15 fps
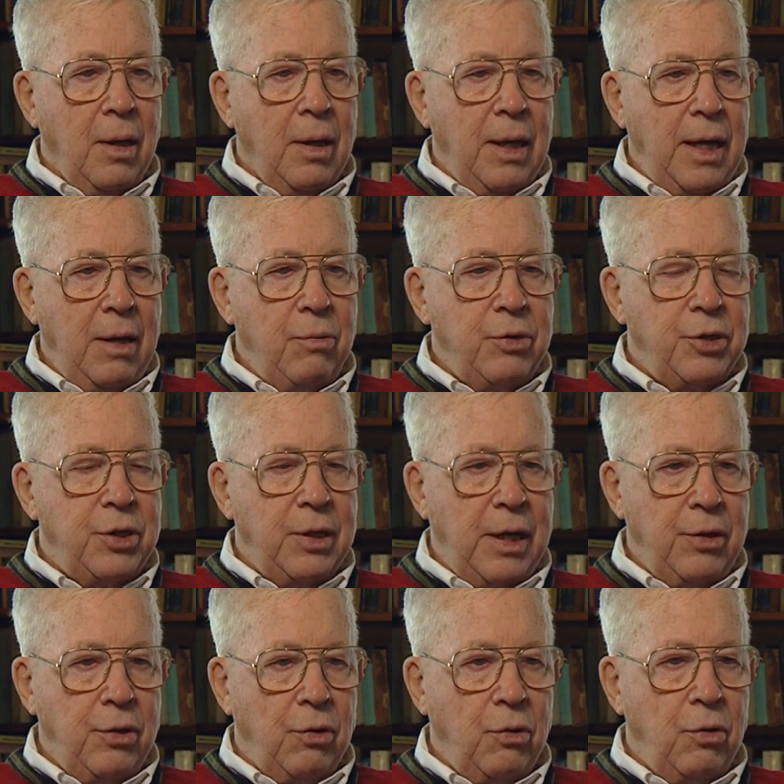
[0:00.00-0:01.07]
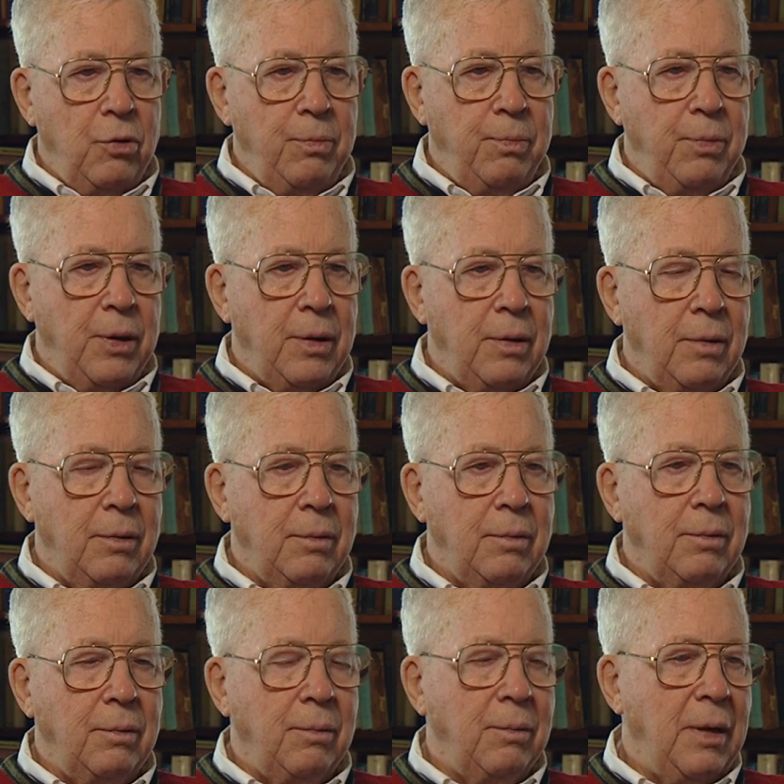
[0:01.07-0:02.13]
He was in the group,
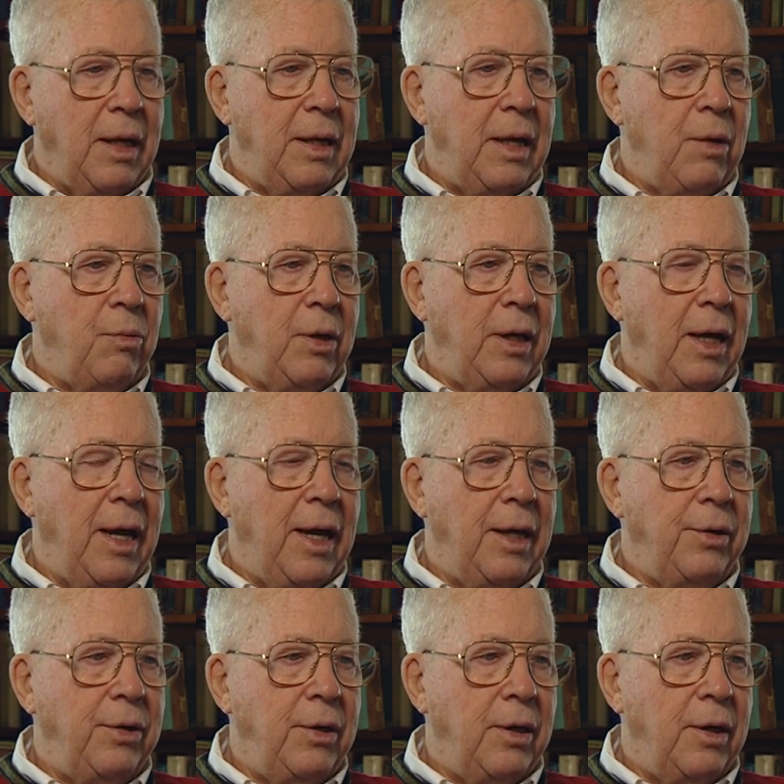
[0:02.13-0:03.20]
and then we had,